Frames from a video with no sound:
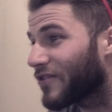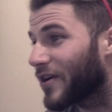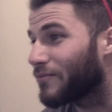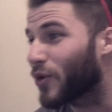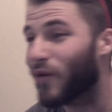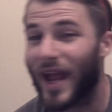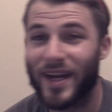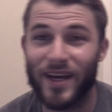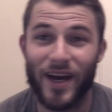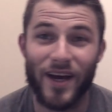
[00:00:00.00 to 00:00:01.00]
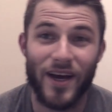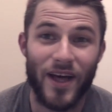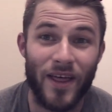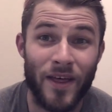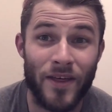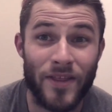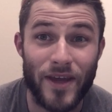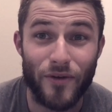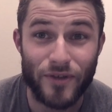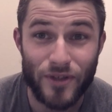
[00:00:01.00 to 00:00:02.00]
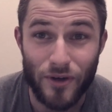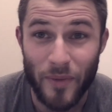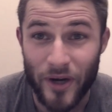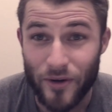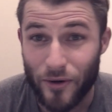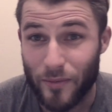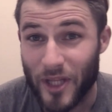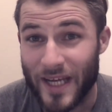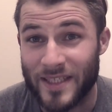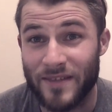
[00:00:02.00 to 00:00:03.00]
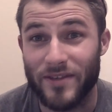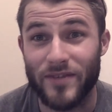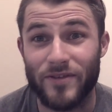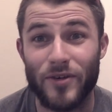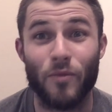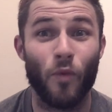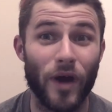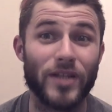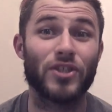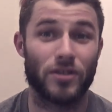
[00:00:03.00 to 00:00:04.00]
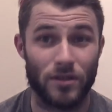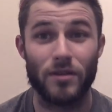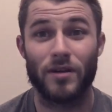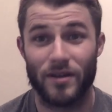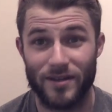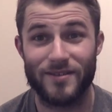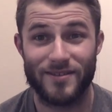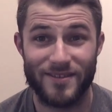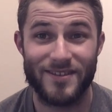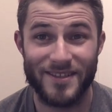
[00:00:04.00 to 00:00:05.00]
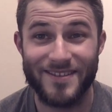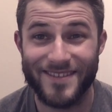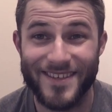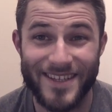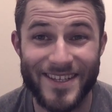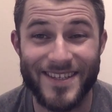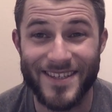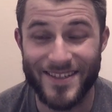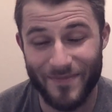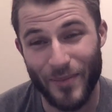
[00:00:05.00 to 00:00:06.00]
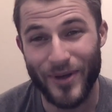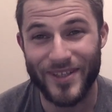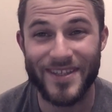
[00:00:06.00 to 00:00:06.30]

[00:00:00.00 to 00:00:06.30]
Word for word: From Miranda, the original Paranormal Activity film, which is pretty